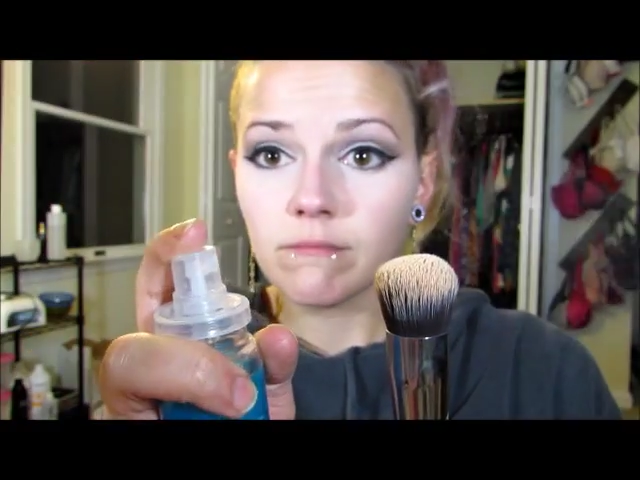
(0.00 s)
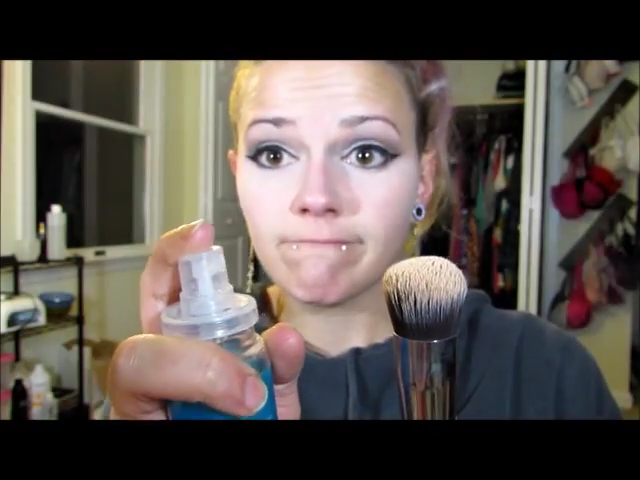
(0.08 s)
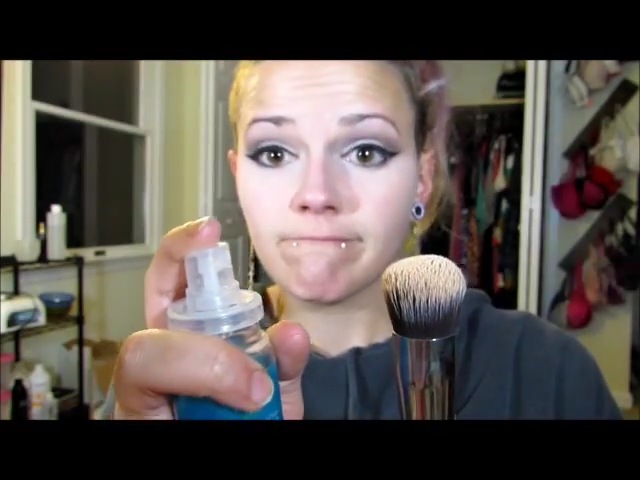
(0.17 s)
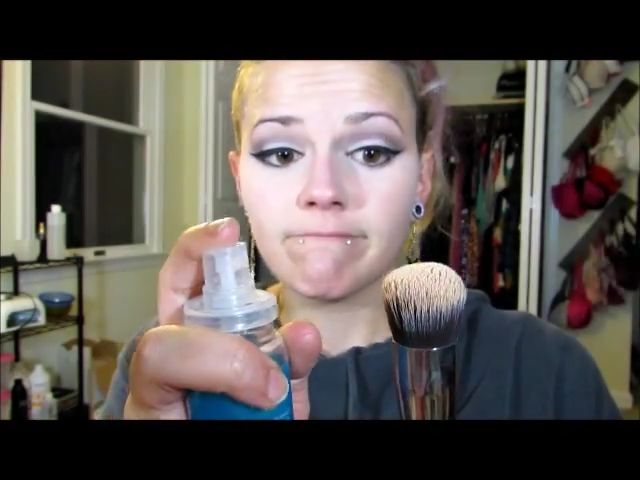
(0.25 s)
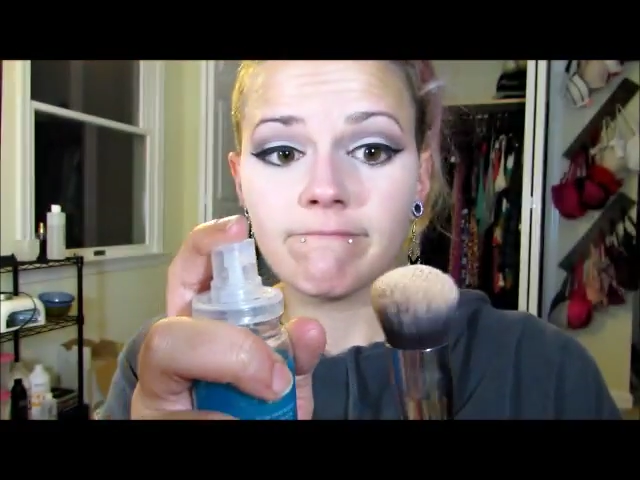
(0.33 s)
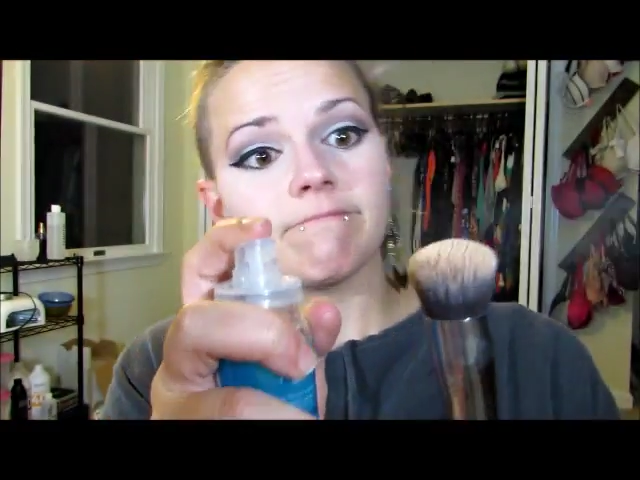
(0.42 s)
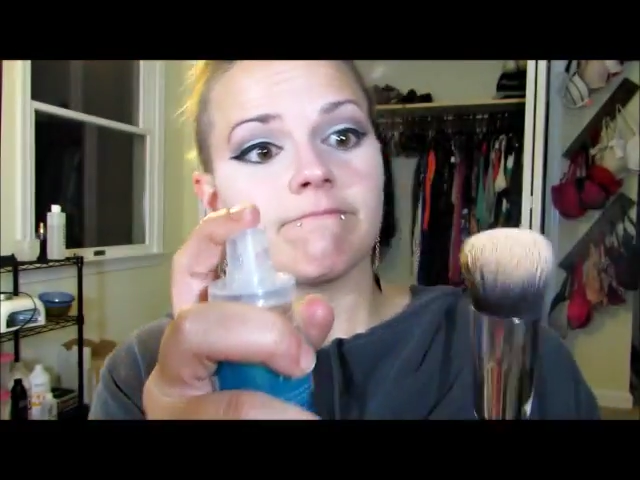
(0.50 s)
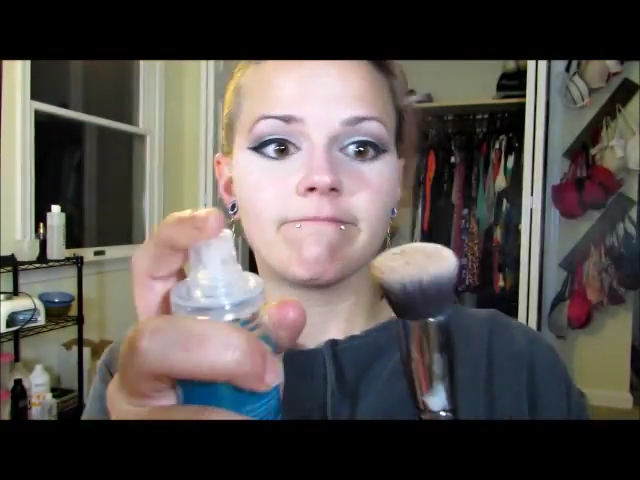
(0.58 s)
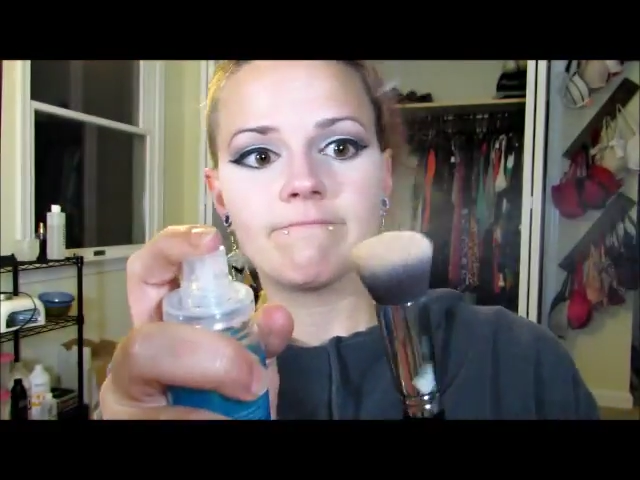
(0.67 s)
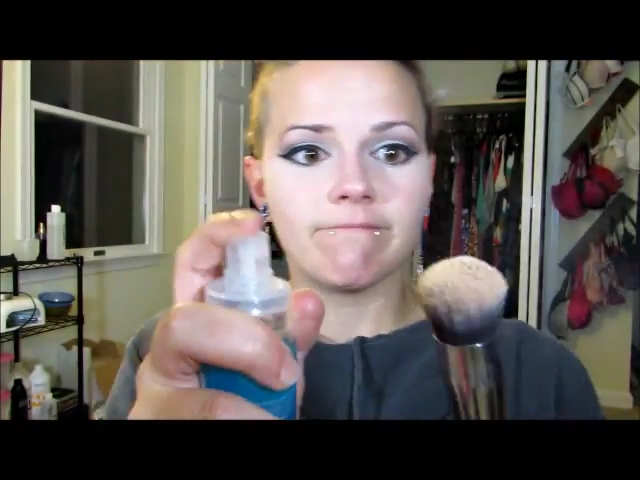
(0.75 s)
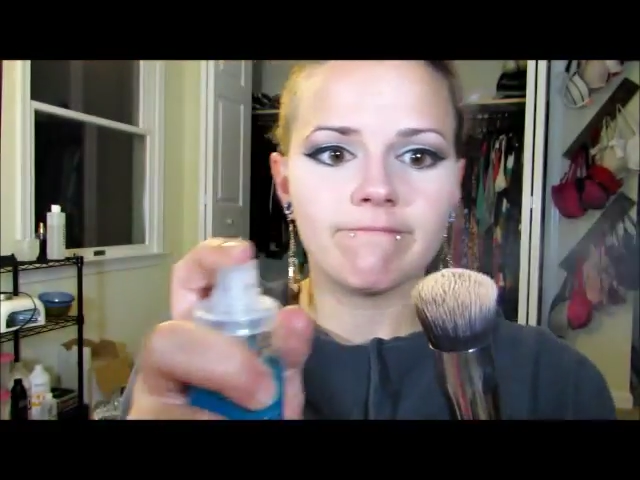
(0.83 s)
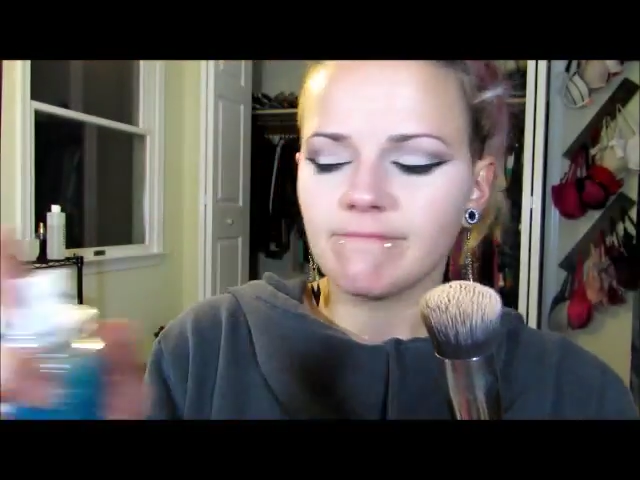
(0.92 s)
Kabuki brush,
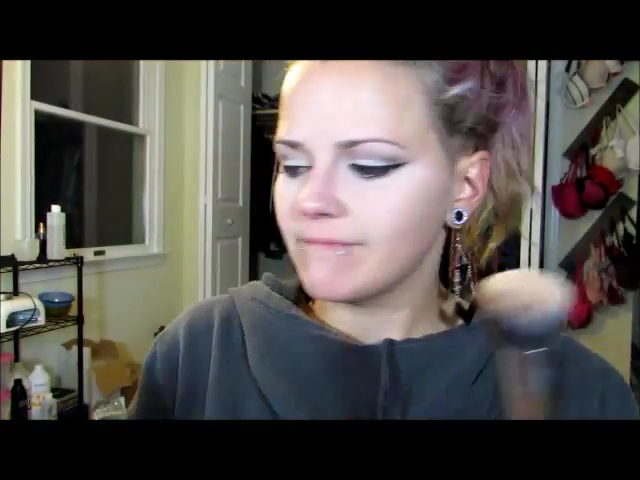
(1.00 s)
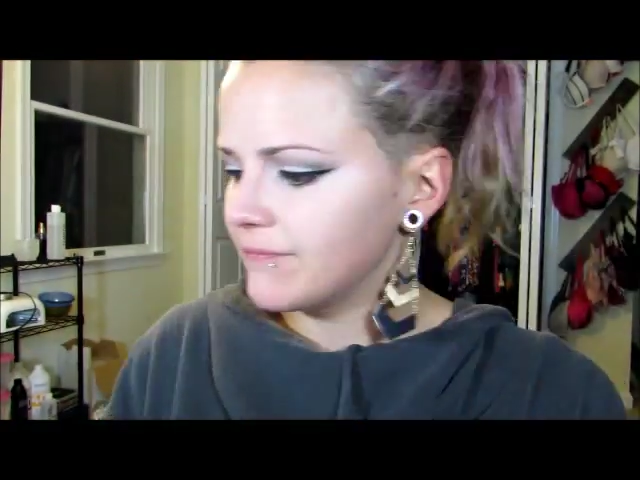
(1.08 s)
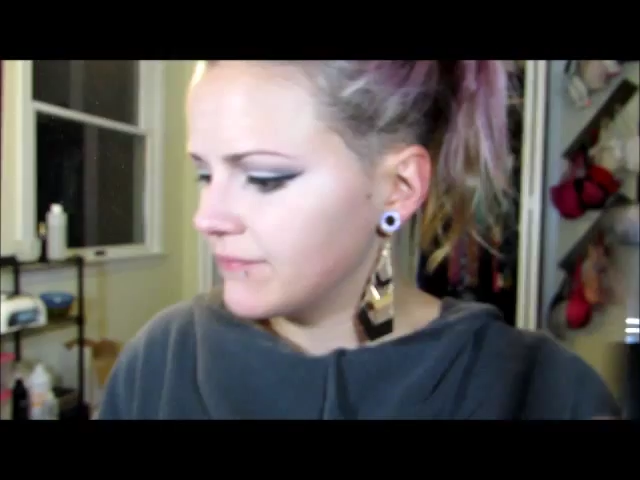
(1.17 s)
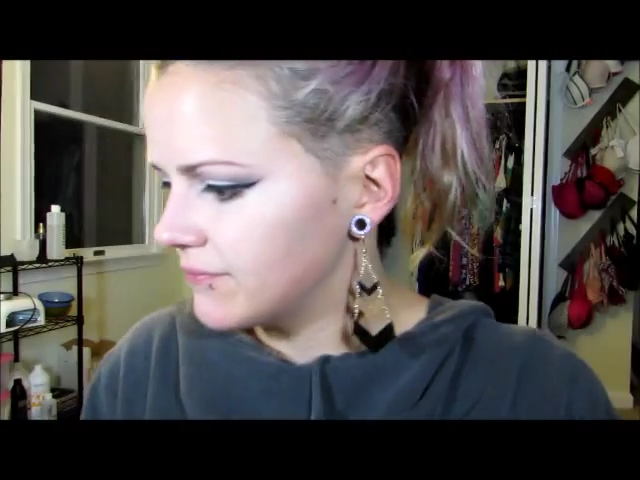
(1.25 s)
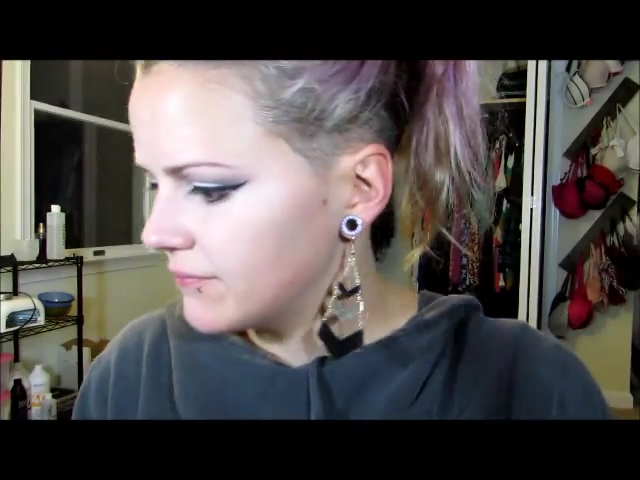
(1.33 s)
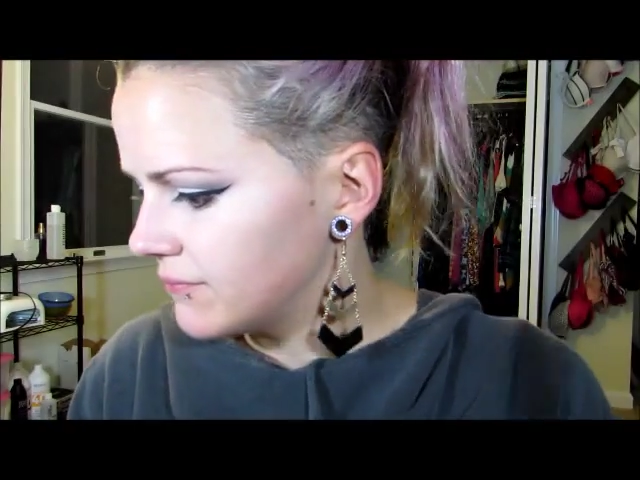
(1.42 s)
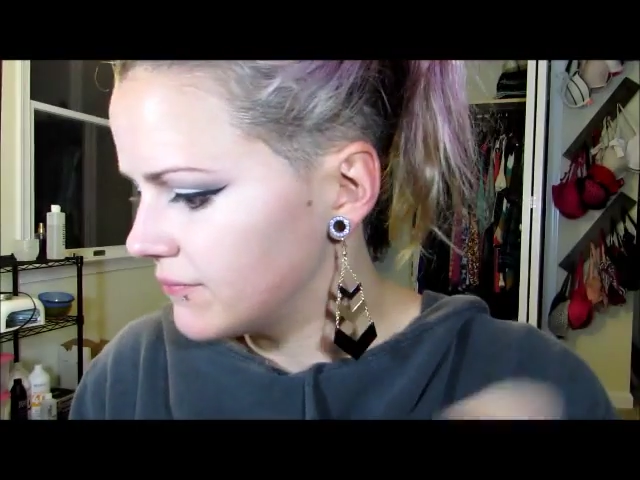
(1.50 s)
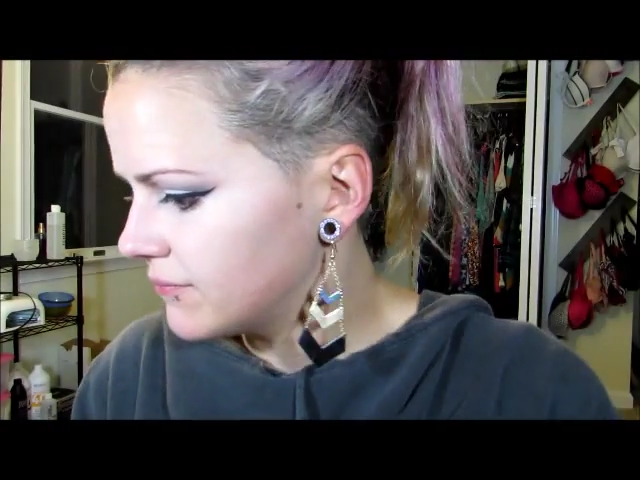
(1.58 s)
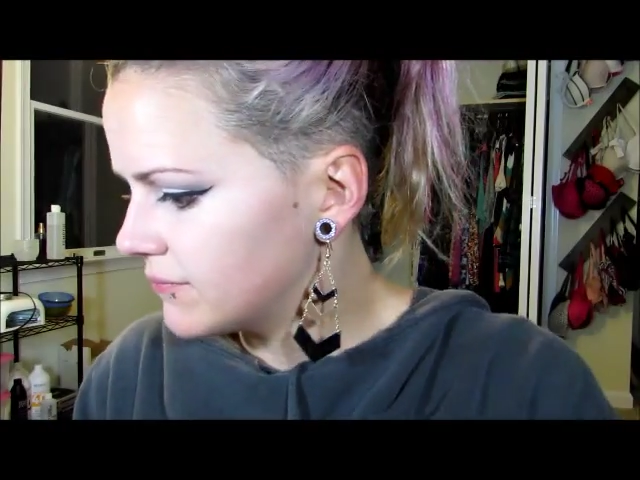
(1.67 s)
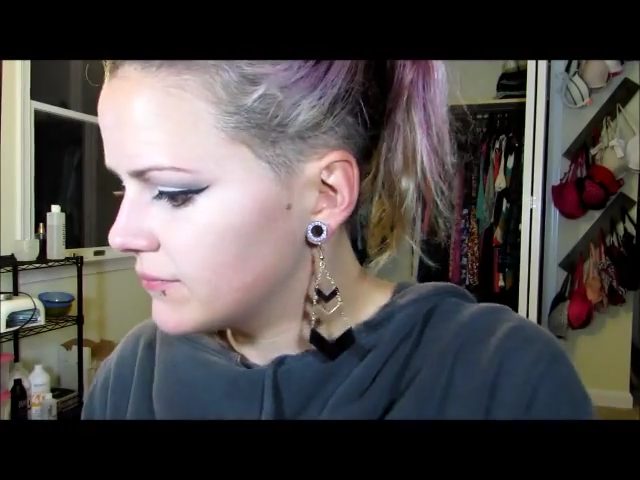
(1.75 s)
and